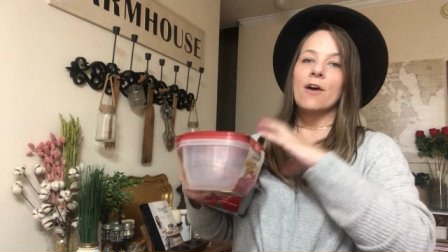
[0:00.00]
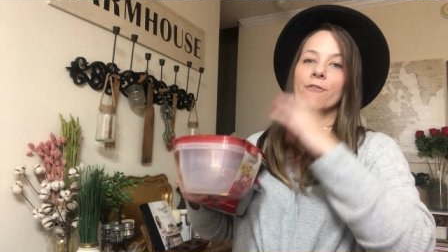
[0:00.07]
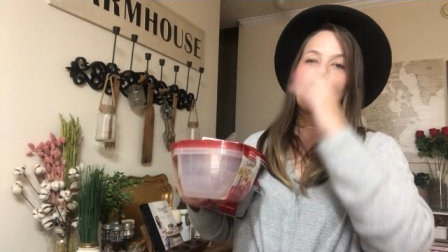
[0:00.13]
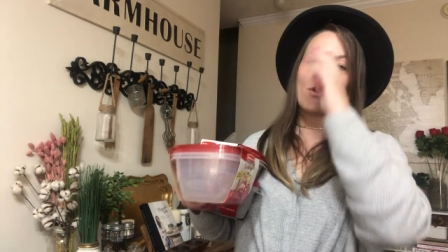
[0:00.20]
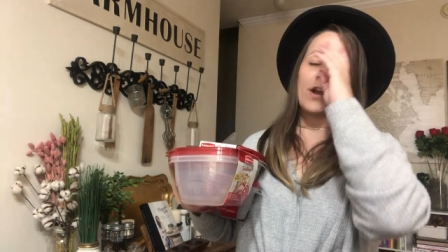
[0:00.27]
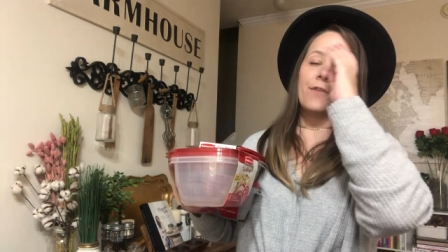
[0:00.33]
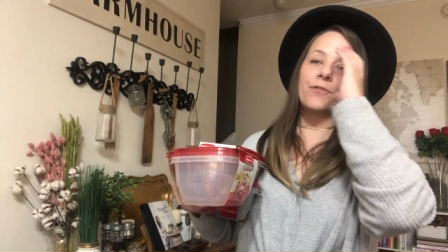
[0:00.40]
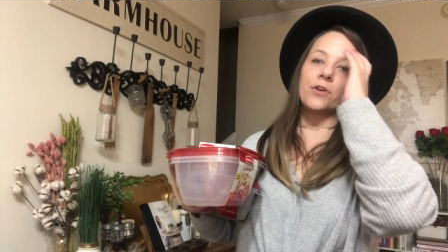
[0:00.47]

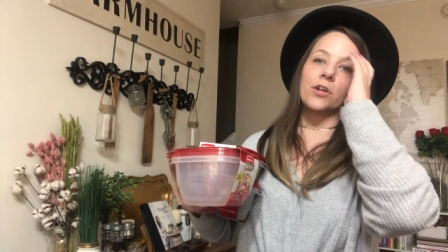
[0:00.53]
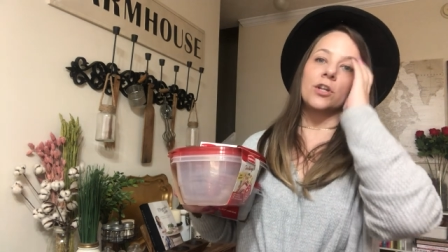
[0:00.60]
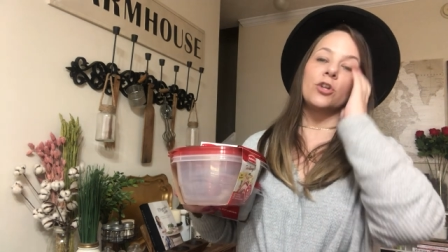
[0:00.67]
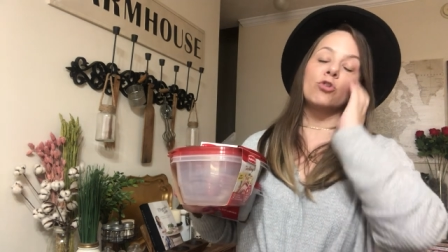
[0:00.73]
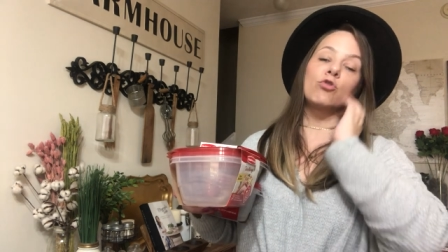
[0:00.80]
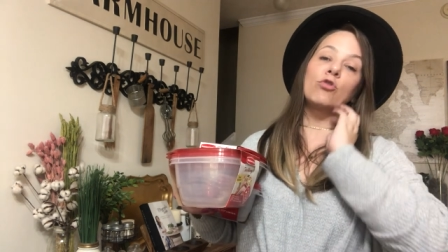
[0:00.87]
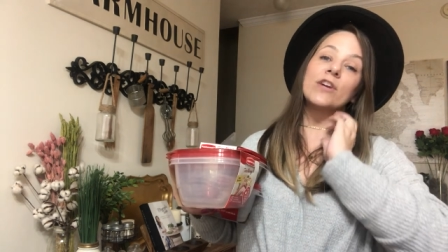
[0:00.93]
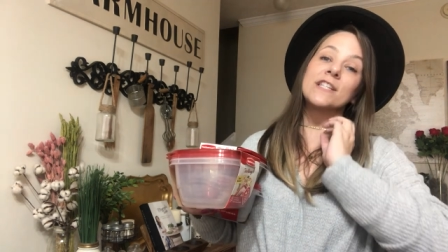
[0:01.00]
for if you're gonna
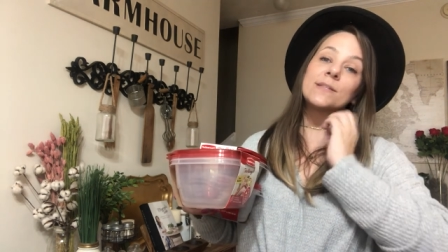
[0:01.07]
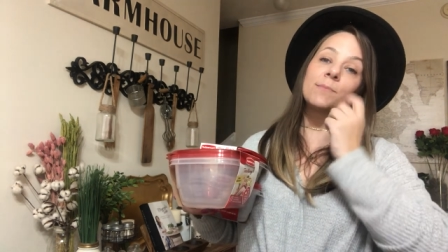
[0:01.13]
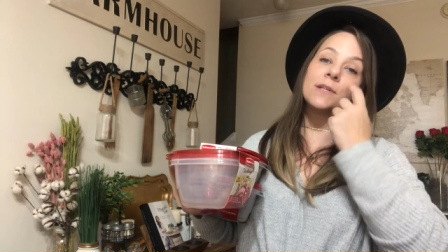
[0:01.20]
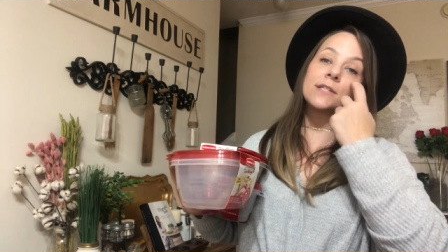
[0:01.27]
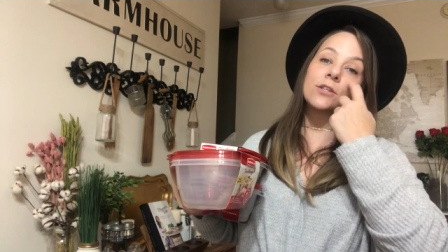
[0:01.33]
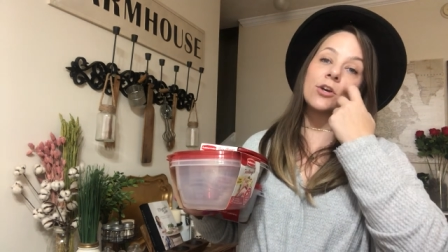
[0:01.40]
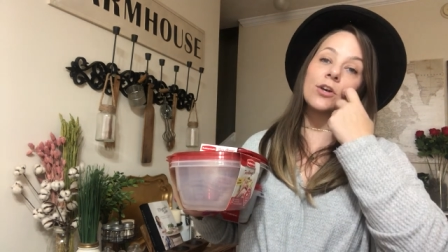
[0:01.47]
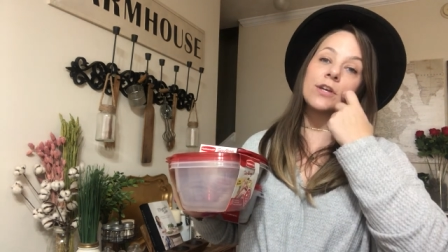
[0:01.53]
do
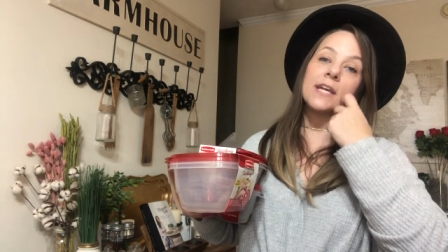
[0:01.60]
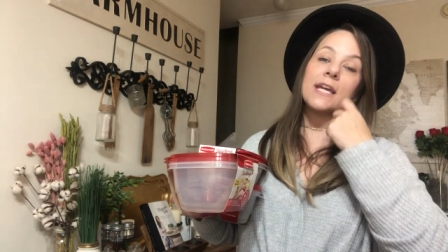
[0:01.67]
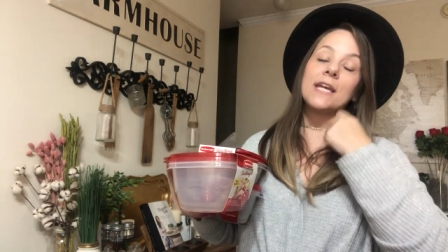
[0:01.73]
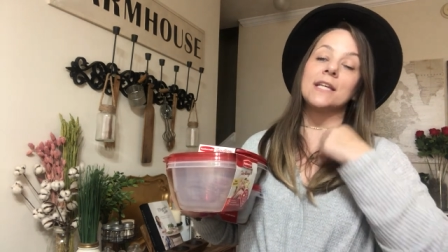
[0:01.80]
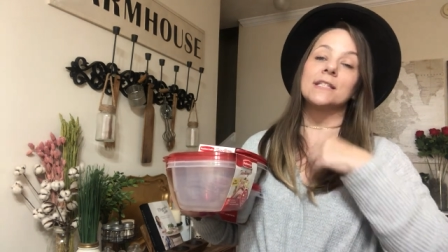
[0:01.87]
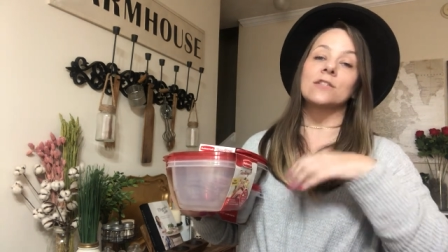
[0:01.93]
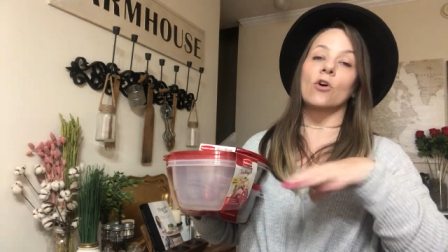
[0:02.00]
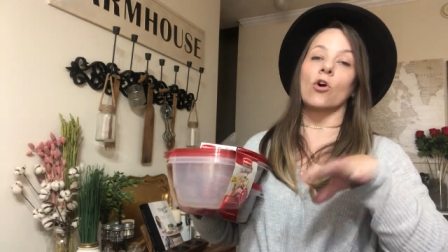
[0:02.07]
Christmas
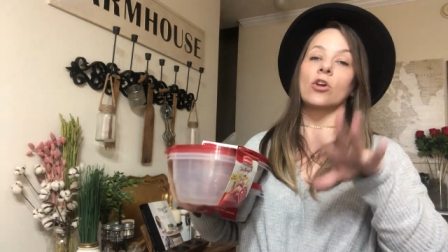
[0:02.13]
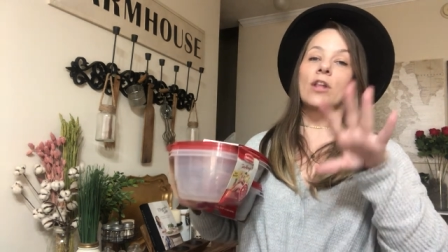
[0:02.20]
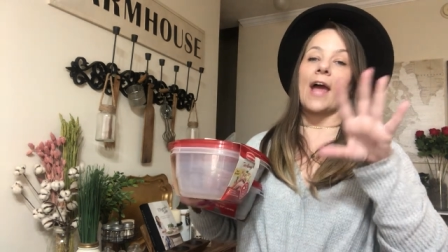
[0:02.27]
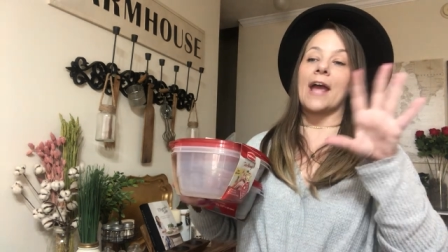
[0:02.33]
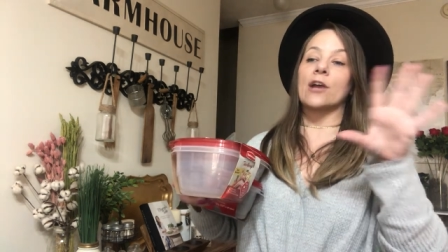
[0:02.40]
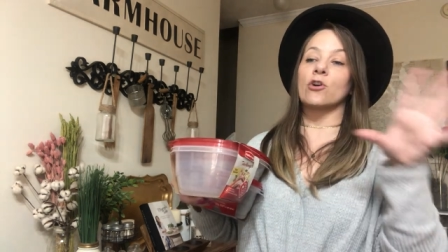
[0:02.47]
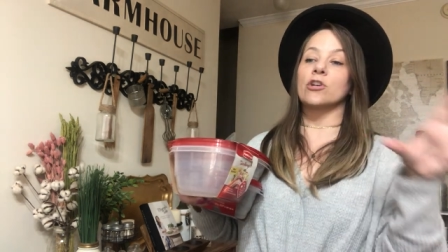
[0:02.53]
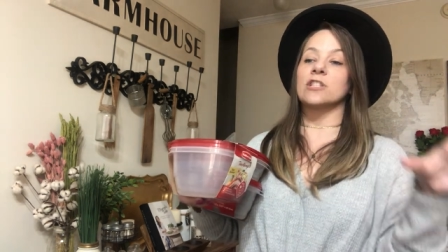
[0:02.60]
cookies or
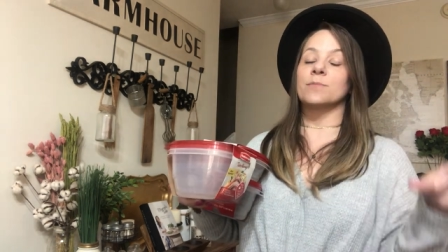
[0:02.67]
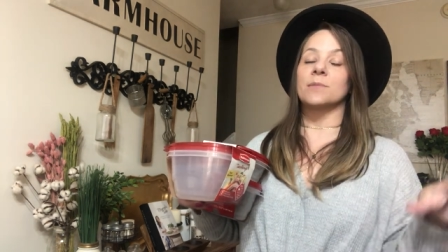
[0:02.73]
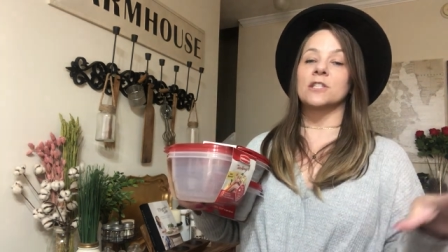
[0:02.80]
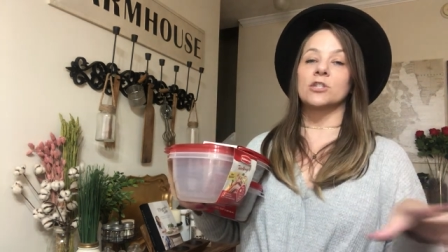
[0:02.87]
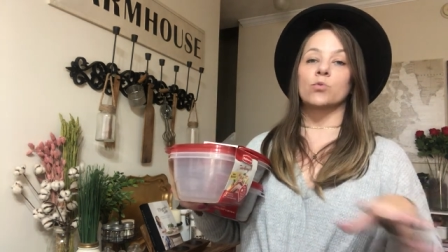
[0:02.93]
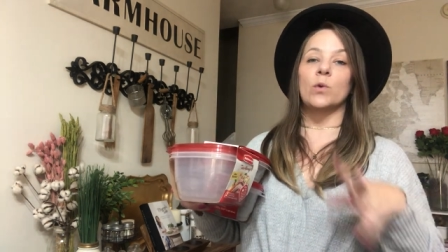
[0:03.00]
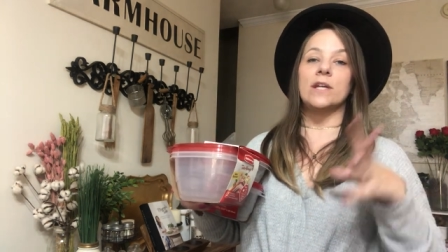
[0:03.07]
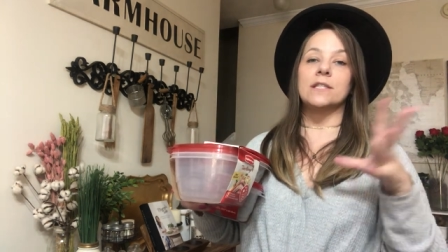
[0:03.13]
like Christmas
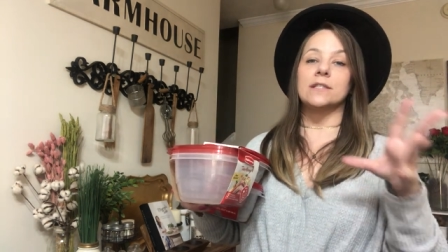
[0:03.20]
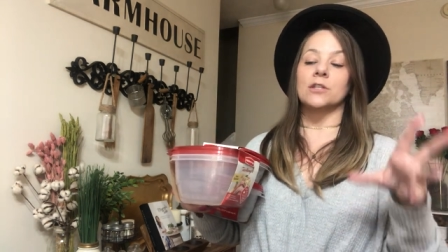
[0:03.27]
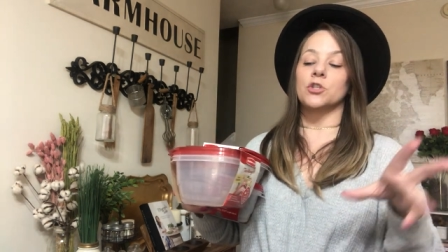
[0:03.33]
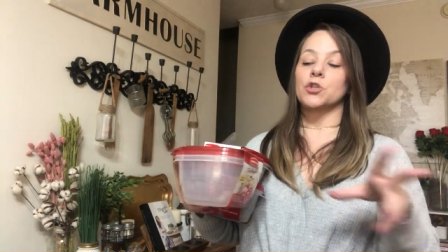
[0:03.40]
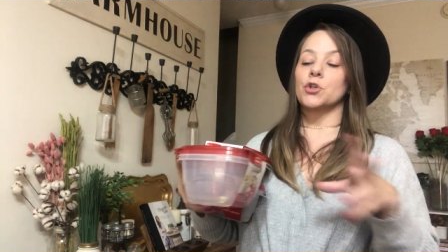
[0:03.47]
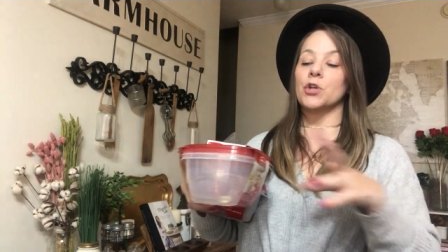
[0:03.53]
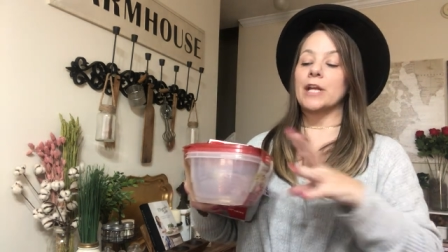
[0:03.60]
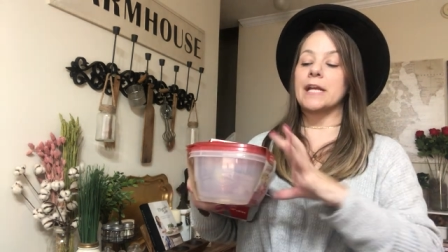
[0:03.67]
sweets
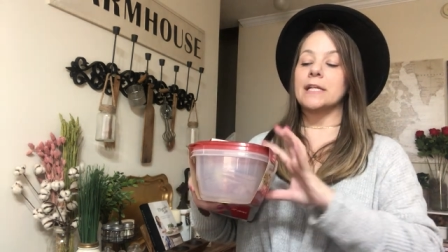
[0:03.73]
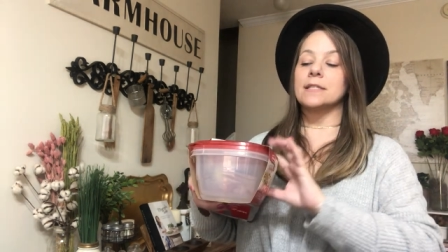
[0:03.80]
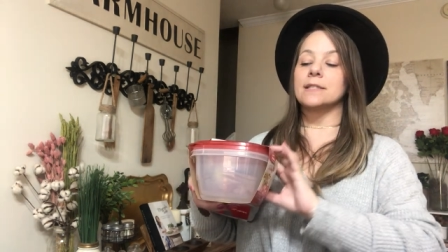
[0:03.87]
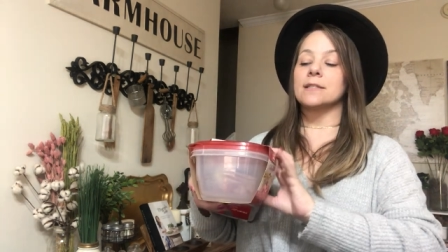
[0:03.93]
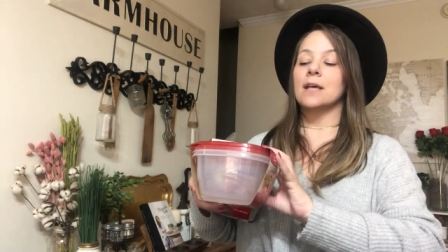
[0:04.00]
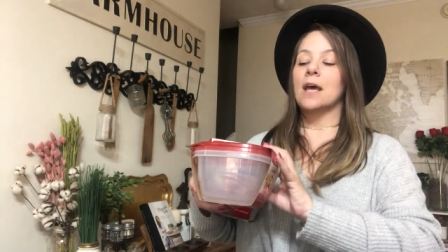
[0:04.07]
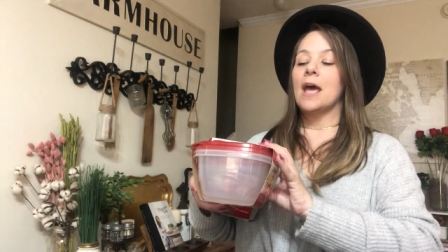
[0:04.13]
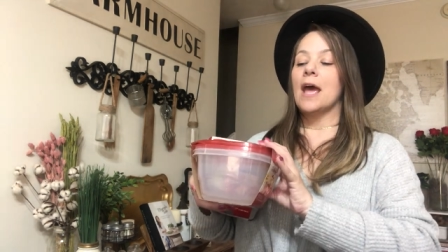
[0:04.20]
and
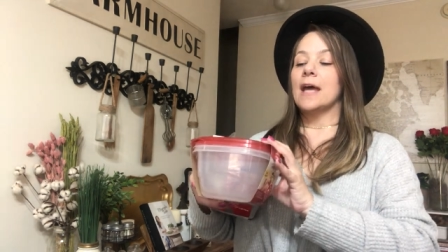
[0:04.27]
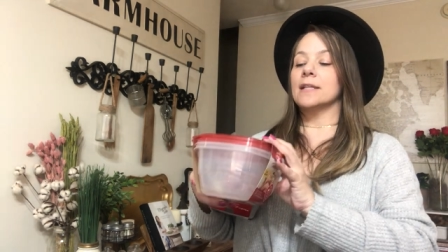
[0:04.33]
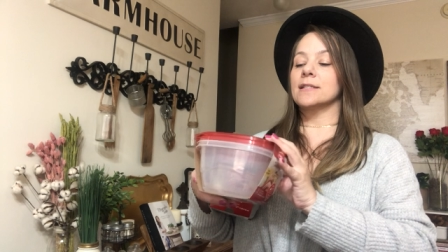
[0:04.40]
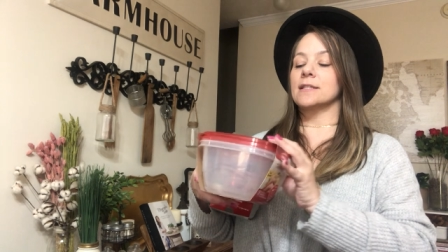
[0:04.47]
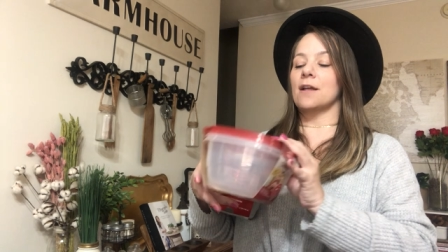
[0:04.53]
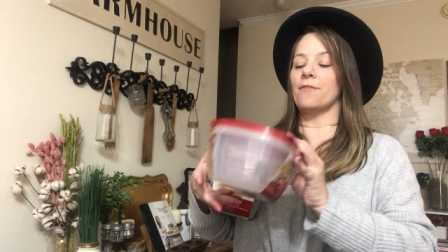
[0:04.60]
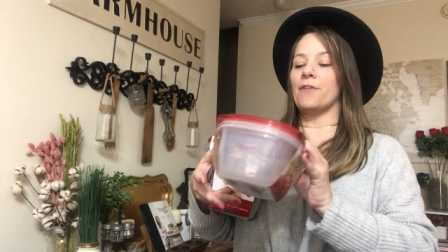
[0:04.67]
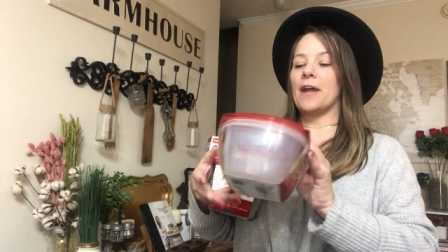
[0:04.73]
treats and
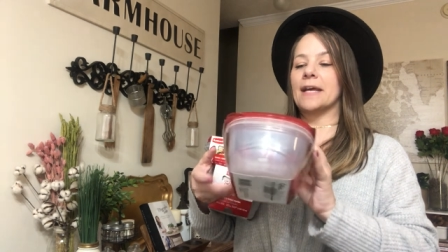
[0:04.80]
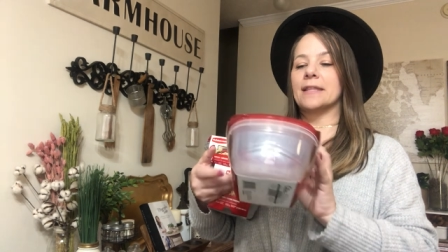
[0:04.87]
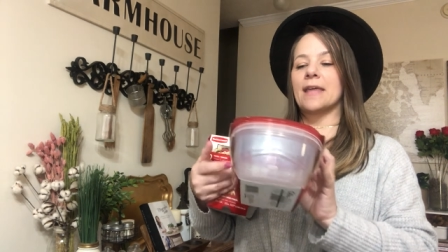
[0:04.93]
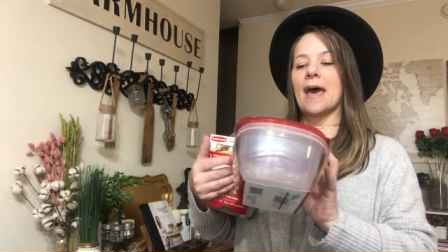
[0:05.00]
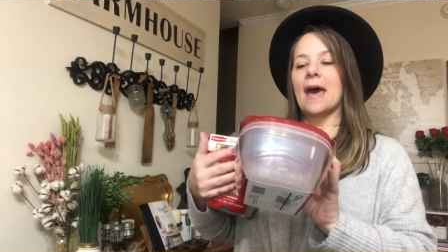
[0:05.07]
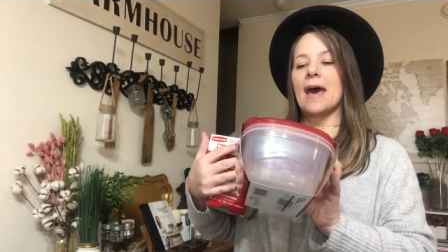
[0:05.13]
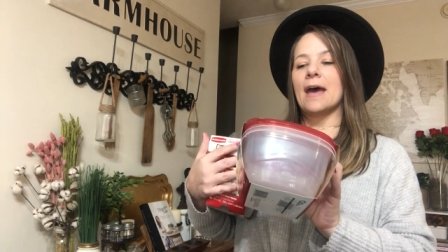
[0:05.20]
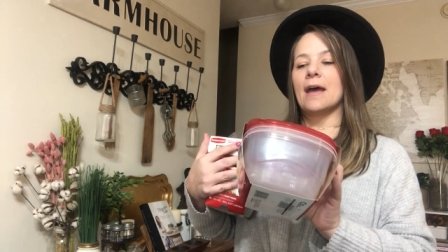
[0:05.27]
stuff like
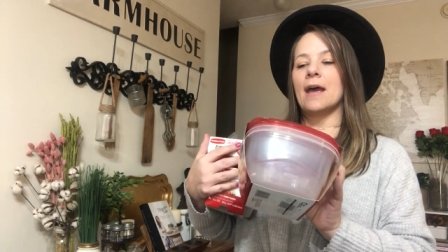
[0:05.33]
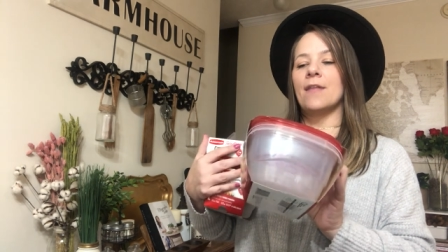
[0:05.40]
that.